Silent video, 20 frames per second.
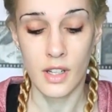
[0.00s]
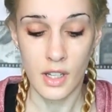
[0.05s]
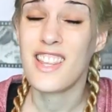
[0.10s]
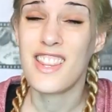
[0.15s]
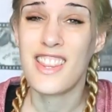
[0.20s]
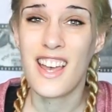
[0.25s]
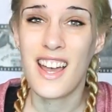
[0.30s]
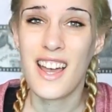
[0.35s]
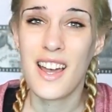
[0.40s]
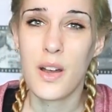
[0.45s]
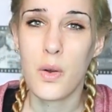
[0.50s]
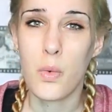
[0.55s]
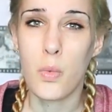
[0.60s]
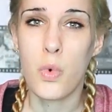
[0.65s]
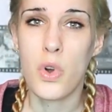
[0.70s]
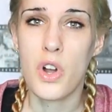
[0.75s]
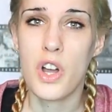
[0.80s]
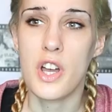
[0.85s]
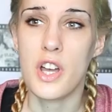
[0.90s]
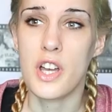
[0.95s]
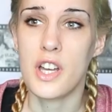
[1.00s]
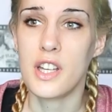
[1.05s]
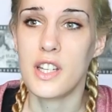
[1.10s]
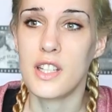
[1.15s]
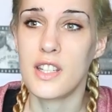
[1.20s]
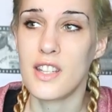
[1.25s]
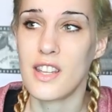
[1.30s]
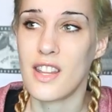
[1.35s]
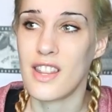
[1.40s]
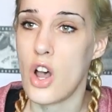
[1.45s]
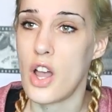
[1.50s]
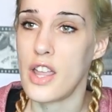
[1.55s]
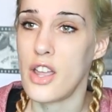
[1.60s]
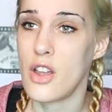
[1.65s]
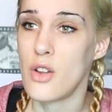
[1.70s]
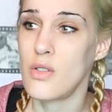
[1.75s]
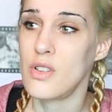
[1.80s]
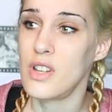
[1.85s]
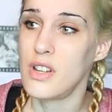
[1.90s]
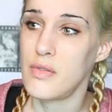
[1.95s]
That word I
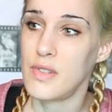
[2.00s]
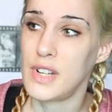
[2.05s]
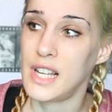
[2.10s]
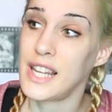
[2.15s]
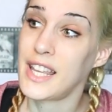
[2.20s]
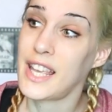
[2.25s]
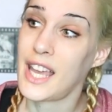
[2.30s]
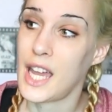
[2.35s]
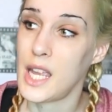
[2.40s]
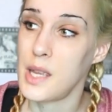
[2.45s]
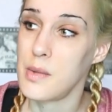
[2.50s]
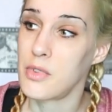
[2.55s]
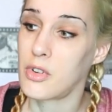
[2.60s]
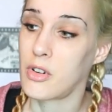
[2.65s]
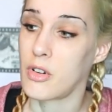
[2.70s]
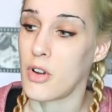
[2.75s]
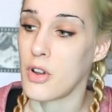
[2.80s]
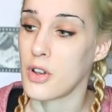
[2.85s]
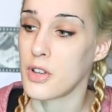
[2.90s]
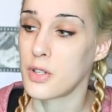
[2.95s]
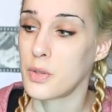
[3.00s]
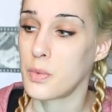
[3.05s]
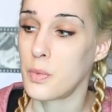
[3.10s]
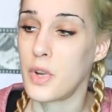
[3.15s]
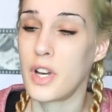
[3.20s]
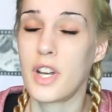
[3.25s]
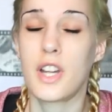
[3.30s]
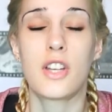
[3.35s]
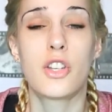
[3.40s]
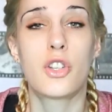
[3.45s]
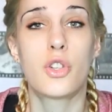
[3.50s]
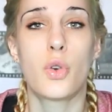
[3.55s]
only really came across when I